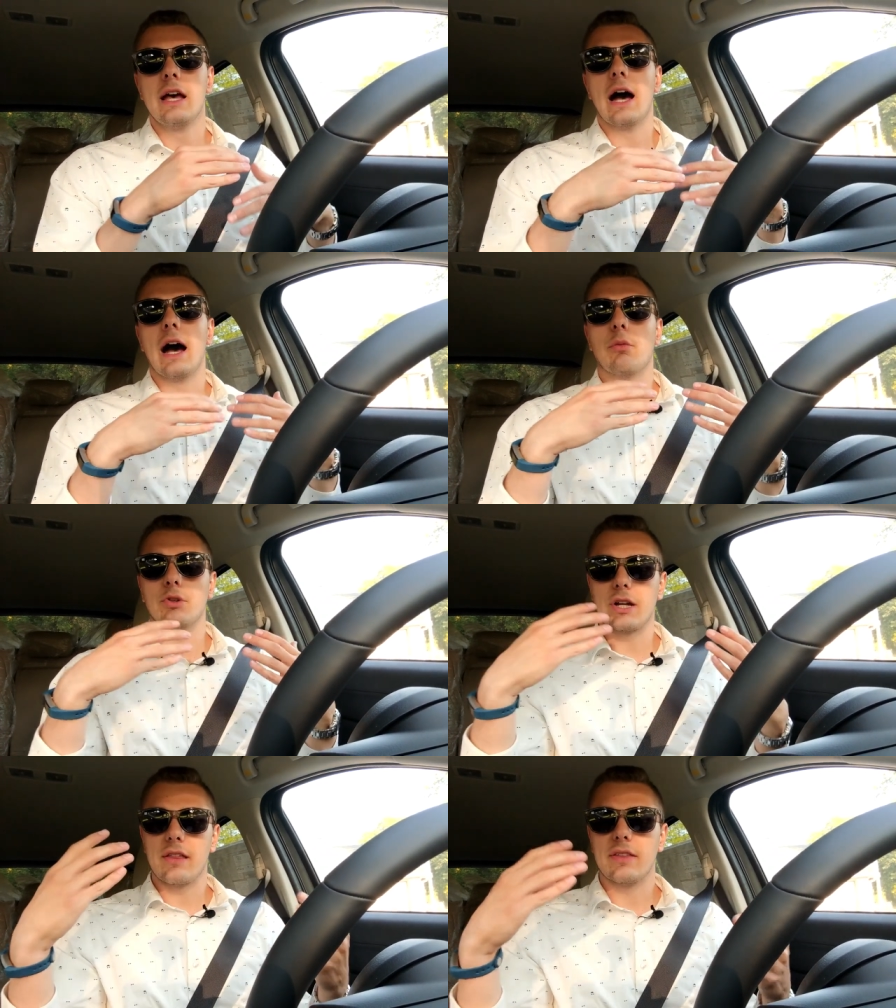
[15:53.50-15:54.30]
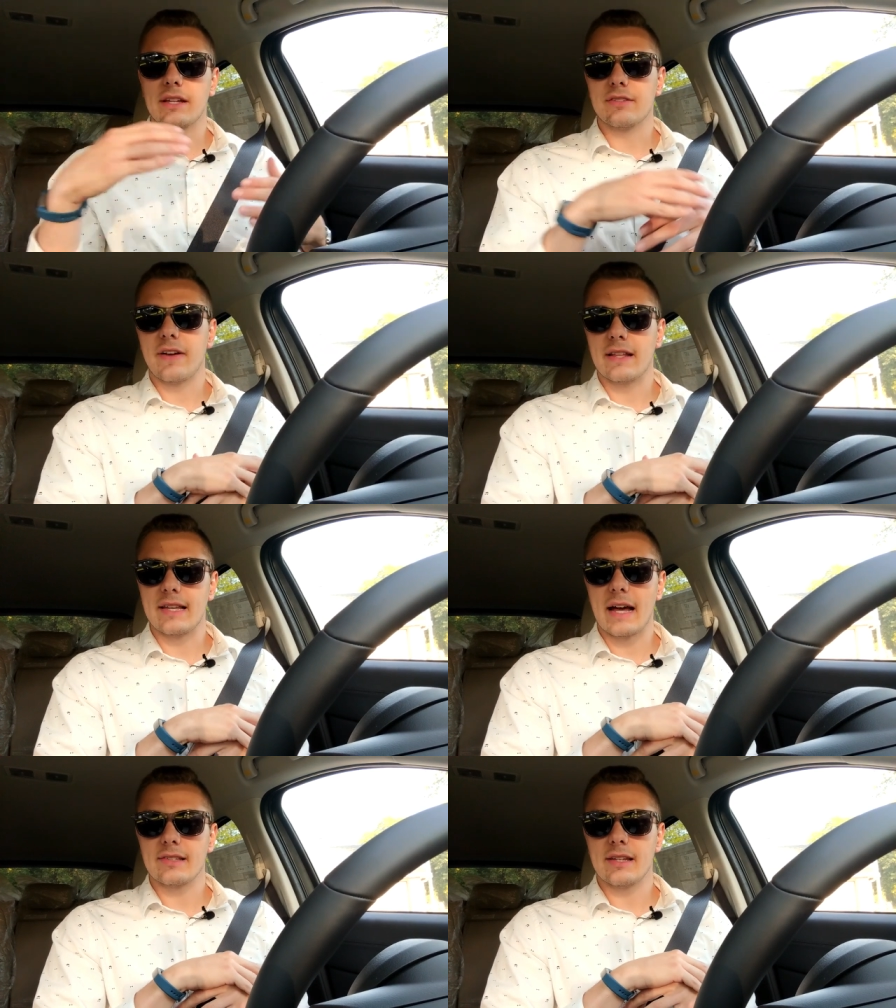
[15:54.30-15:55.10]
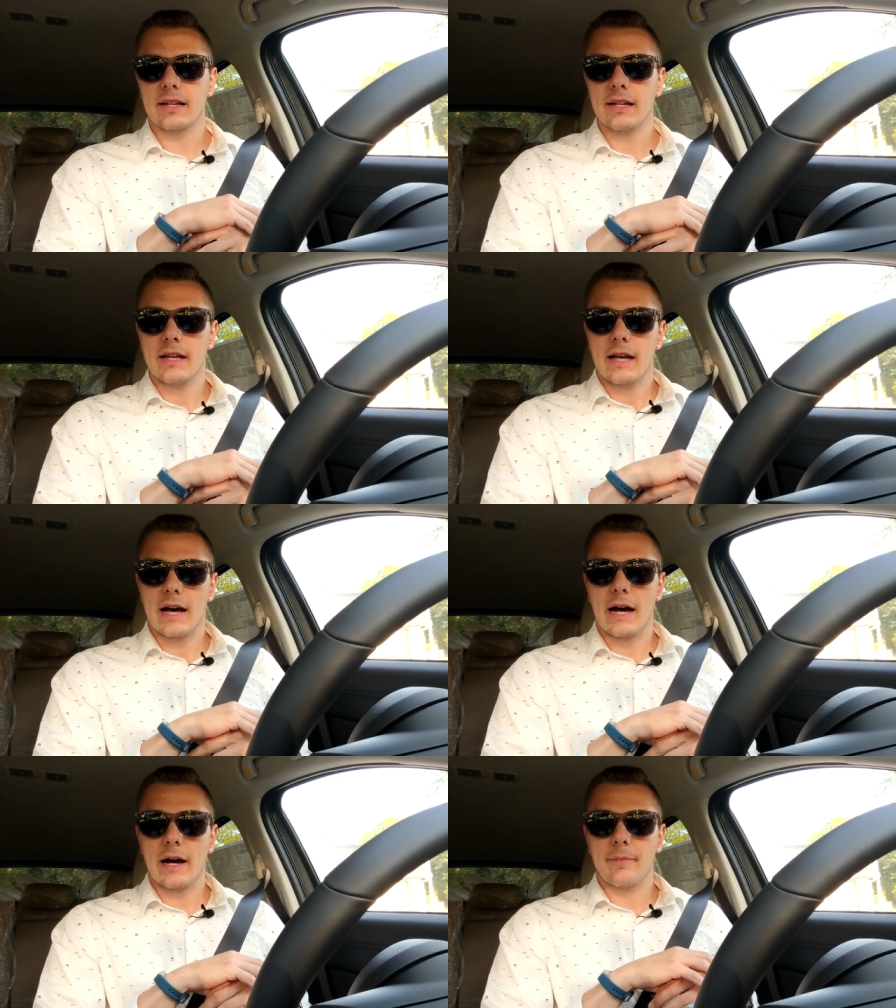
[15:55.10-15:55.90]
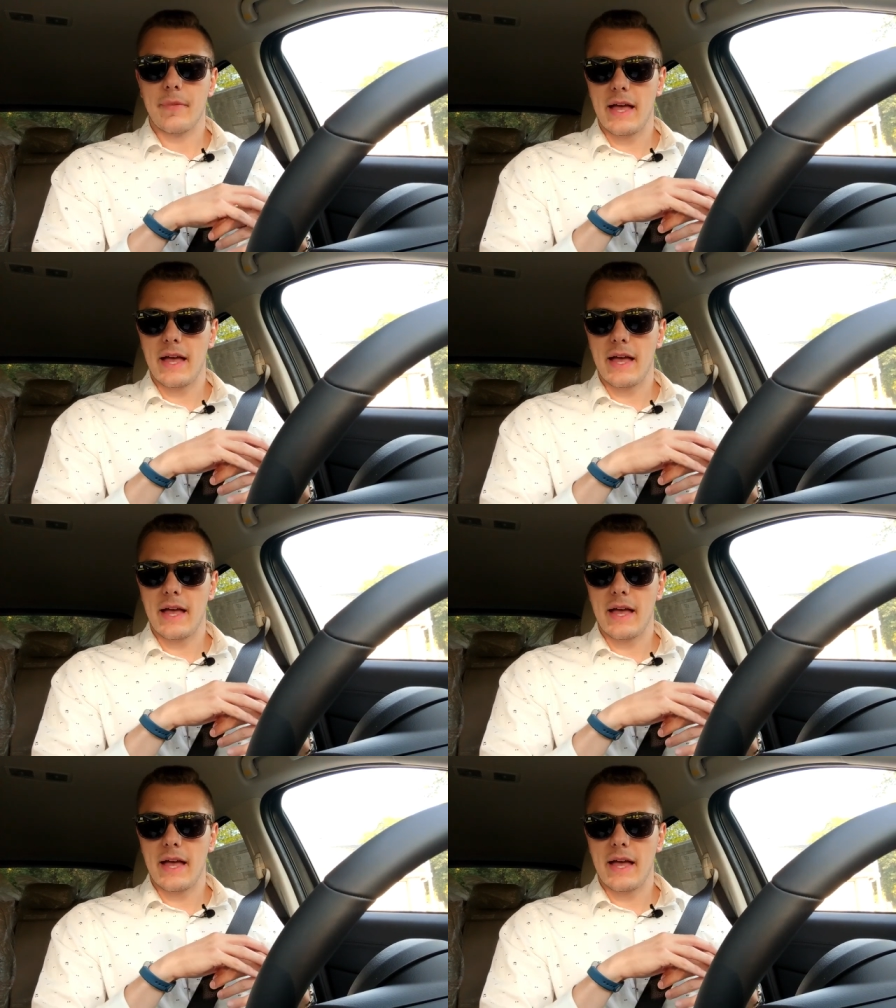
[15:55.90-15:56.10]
uh, which I think is fantastic. Um,